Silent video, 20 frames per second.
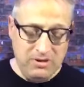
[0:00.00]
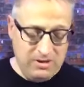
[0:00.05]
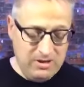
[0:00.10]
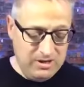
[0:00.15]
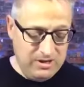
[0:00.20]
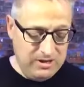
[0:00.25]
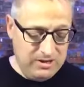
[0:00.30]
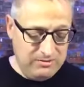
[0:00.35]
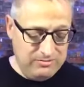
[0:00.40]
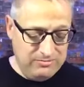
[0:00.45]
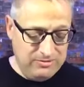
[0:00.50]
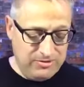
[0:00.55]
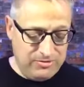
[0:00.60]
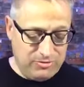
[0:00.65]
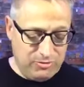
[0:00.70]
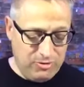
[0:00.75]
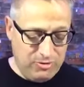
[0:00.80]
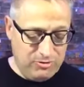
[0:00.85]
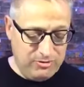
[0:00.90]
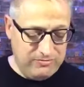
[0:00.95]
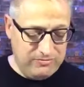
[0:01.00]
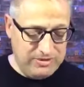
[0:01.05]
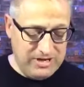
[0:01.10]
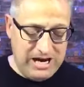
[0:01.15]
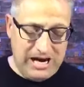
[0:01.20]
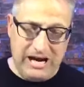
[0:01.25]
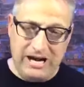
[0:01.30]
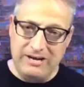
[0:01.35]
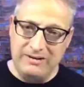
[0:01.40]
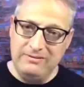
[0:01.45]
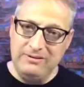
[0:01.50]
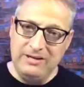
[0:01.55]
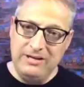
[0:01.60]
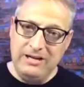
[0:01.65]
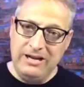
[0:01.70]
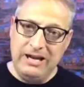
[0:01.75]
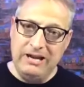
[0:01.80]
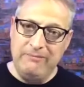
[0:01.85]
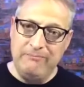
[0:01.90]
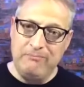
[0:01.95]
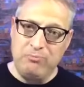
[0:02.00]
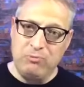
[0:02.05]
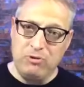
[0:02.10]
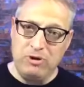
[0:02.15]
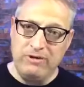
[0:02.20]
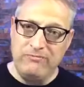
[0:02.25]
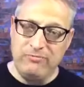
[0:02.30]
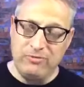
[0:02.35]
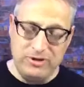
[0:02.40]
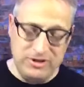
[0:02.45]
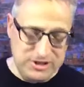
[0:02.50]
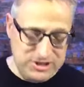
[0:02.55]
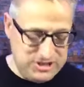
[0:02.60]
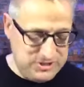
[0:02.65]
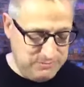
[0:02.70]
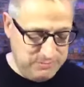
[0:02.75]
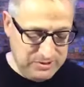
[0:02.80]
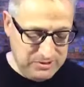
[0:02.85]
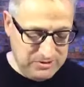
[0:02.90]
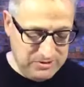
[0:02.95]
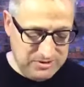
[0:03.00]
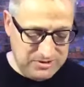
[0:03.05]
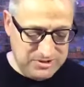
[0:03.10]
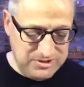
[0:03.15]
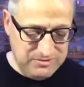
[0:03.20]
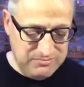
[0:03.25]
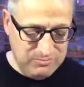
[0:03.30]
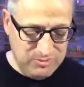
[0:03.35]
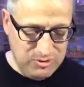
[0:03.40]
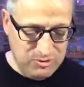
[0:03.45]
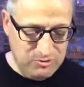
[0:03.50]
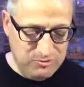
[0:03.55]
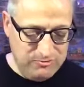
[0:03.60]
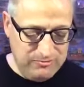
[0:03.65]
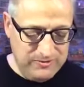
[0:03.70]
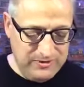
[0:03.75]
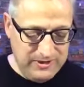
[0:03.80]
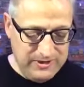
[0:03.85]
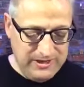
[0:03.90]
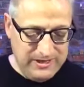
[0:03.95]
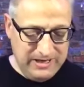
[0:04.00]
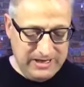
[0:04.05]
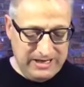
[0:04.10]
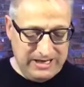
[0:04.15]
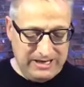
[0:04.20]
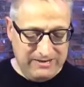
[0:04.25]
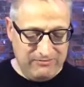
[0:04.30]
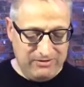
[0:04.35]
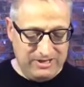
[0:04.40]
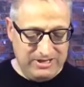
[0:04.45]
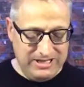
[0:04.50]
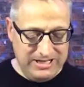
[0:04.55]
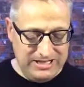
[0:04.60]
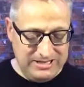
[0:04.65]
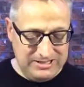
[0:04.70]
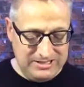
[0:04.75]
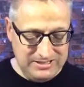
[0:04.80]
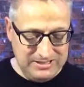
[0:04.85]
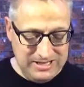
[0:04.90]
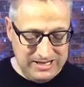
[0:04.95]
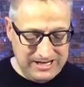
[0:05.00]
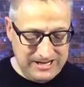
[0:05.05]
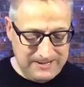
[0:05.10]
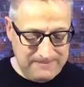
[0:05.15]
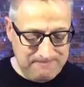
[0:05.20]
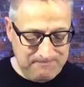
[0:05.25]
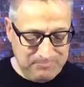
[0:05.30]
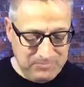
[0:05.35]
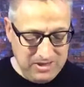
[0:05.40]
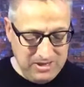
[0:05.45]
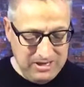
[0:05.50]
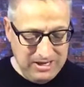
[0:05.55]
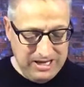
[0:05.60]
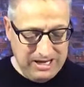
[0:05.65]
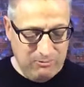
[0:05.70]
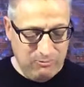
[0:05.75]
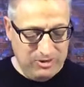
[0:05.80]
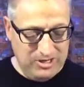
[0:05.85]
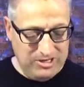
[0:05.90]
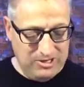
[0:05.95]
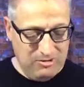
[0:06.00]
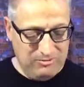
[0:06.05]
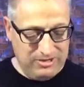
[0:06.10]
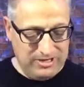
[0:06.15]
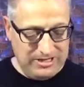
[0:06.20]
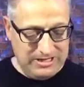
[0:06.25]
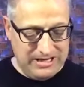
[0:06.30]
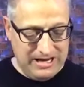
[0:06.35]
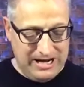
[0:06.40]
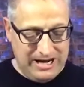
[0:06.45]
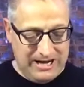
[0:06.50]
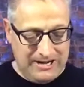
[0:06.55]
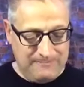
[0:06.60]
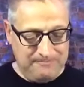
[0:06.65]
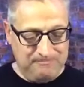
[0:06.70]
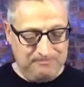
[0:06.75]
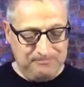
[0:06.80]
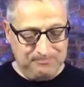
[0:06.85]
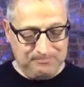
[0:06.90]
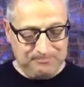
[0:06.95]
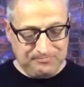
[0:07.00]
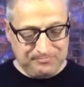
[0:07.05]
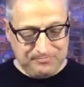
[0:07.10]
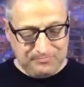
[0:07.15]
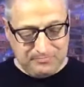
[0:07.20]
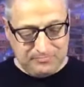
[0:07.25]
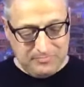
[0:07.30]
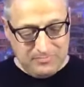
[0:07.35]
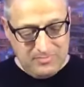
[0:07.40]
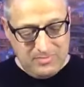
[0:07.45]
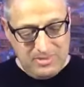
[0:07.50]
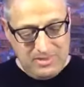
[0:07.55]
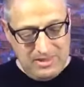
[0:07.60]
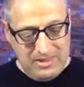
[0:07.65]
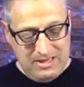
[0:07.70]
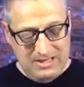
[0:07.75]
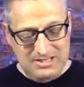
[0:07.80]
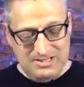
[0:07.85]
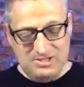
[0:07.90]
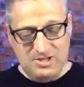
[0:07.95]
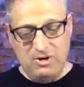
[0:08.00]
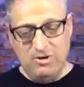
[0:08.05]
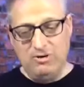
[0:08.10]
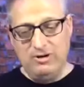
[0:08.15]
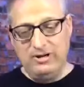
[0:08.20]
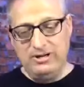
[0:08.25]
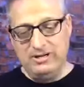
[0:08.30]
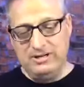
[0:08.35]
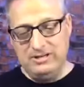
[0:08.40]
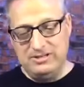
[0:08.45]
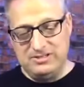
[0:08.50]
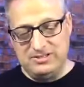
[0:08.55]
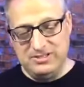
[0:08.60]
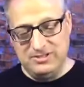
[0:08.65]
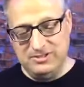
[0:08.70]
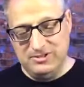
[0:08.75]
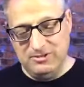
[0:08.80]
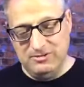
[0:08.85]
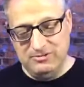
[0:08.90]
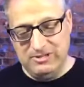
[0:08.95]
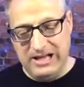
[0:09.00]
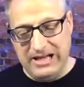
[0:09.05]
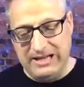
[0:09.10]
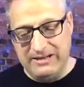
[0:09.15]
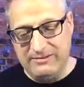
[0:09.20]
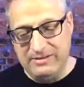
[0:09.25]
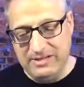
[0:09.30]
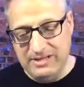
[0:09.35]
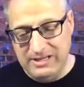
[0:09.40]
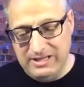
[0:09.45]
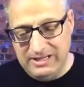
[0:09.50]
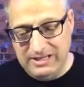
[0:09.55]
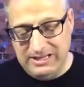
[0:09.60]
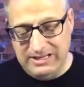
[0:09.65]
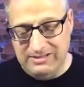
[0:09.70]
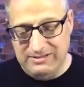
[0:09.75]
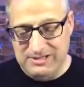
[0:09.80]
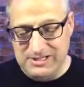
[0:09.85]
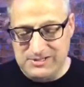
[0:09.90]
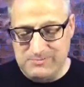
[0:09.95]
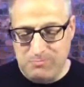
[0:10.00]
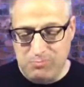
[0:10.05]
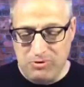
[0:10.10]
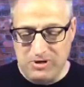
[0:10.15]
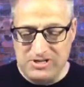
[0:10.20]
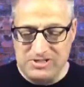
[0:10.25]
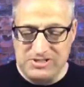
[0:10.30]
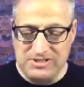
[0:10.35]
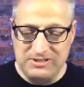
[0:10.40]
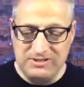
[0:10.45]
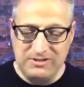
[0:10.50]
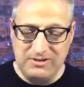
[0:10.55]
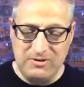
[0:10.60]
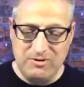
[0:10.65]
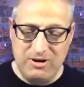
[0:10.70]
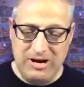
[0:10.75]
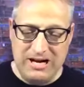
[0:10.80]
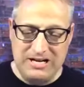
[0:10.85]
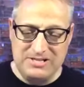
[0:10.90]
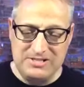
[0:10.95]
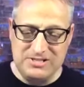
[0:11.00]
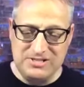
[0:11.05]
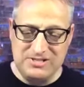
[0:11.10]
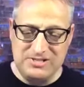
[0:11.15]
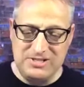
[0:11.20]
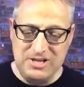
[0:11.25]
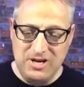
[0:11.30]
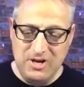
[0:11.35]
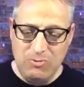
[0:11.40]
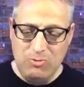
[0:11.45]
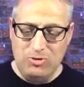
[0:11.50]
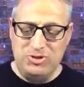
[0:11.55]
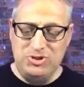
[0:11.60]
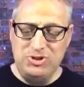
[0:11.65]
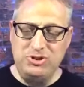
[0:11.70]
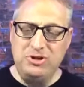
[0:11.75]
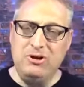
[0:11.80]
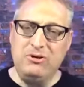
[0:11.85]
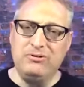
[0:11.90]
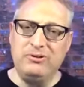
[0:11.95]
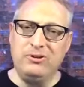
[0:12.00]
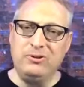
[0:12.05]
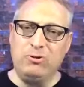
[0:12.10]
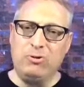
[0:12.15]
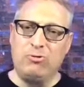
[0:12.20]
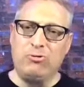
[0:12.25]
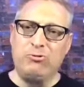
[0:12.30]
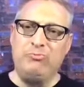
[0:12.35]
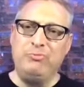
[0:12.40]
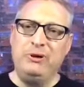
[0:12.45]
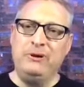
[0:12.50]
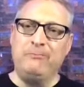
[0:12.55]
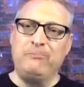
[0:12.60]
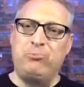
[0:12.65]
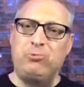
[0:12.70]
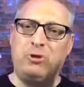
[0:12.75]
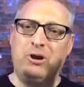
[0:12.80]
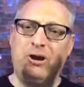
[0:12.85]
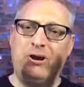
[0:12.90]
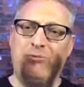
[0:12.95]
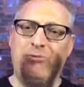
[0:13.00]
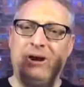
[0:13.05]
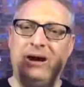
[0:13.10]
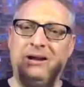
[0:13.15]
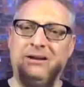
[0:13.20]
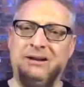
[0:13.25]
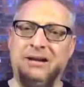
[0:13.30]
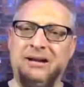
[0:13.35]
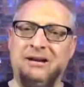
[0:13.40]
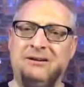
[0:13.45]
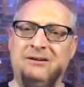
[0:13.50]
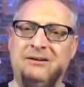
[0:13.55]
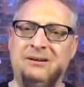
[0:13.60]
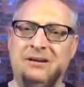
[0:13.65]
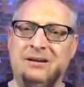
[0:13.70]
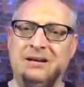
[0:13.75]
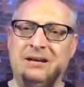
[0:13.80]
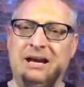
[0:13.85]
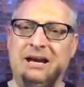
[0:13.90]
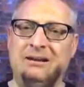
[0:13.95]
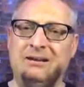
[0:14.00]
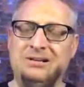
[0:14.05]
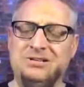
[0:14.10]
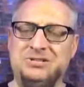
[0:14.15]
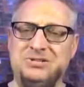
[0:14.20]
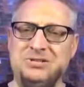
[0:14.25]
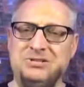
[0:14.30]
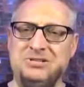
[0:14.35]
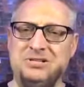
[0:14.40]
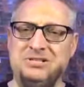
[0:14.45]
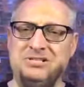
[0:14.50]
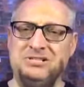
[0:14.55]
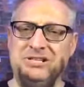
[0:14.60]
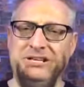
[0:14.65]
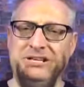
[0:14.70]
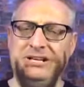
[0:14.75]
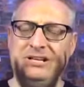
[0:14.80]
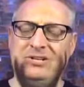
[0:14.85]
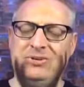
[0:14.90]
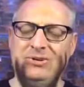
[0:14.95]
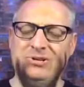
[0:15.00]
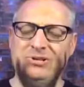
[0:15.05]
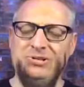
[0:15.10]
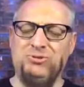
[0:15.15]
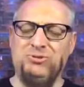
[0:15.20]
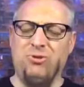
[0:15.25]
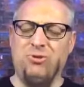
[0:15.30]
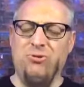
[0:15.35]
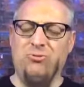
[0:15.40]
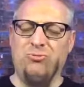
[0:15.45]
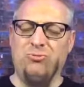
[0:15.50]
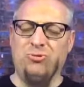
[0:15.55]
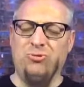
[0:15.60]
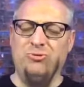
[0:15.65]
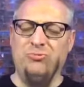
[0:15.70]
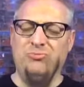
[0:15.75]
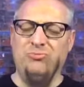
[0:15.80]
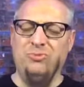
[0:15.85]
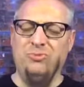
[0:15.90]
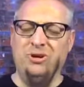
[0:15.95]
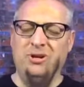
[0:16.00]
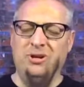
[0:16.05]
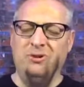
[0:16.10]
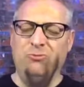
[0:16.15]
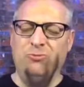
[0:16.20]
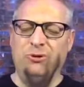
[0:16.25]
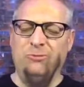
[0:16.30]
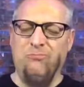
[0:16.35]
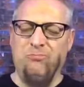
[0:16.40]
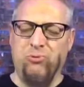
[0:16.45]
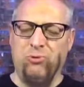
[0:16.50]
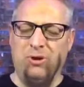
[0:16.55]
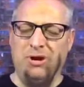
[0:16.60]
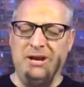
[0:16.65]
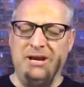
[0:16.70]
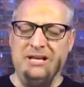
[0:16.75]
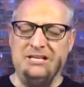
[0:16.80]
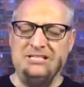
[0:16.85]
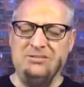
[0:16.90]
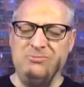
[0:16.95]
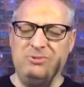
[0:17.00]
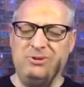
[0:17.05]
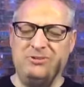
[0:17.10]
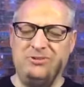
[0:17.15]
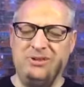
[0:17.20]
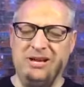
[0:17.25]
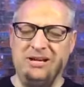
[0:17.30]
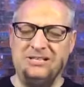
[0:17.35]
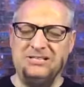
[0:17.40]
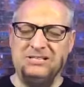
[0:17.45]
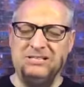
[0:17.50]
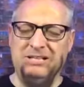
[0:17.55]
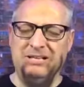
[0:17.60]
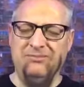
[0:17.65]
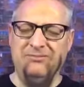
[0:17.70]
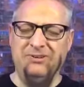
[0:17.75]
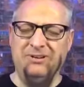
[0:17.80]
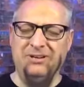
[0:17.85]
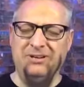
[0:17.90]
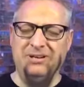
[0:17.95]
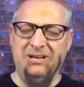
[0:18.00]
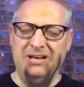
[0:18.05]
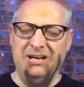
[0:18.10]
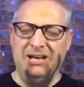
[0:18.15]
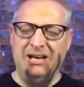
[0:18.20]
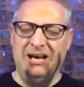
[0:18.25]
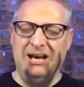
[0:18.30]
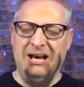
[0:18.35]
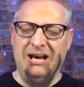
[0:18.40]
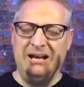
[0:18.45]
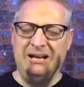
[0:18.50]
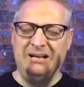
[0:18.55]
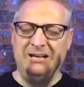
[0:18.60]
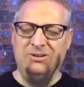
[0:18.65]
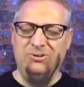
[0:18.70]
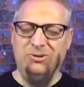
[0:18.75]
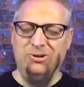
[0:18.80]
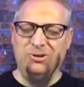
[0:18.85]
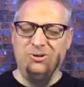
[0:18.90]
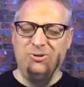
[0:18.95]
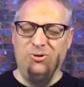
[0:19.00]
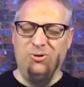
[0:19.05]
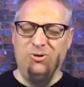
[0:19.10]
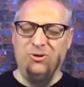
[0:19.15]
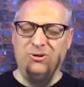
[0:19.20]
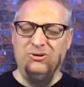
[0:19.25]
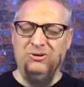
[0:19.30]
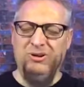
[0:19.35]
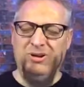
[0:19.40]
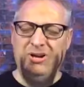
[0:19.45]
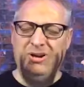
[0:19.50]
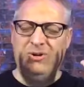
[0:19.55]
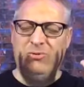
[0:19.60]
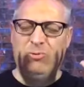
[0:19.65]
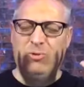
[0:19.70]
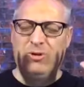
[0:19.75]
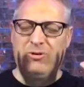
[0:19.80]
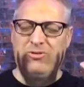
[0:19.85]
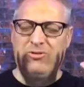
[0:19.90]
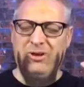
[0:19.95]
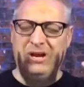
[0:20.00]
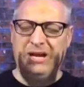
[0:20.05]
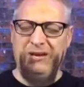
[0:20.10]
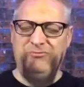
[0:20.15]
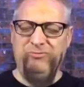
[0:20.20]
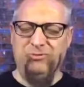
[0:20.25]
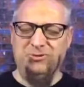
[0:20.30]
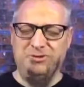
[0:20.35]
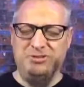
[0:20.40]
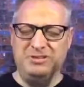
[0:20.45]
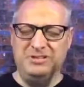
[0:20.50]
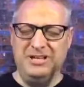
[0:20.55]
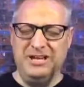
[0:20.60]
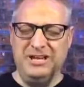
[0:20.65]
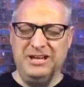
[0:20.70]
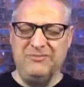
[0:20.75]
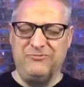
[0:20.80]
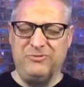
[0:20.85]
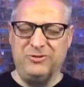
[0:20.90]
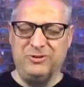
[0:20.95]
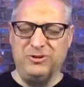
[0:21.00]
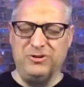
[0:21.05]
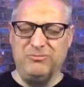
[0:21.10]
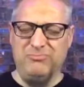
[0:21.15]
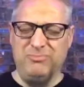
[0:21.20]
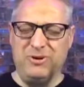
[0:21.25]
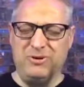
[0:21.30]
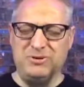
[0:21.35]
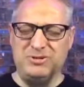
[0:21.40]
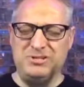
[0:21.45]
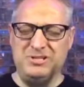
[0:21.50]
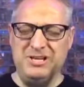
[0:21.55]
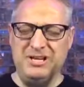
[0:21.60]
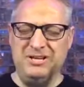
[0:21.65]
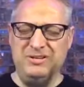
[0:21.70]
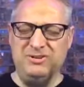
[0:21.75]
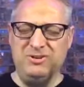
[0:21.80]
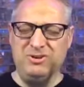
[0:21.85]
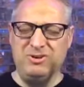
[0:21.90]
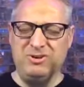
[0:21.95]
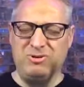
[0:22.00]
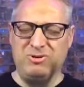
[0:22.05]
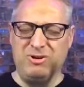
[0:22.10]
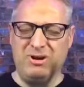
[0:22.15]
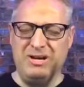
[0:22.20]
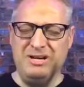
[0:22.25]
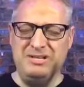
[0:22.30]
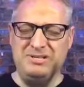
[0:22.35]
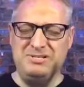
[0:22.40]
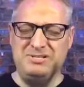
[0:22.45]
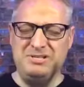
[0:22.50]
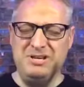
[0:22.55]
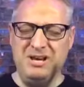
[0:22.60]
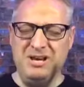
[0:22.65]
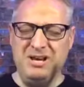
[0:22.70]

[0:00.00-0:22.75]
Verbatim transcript: uh, the throne of God and pray for his spirit to move in every need today. And we know that God is going to do that in this present crisis. Would you go to the Lord with me in prayer right now? And let's just ascend into his throne room with praise and with thanksgiving. Hallelujah. Lord, we're thankful today for your mercy and your grace.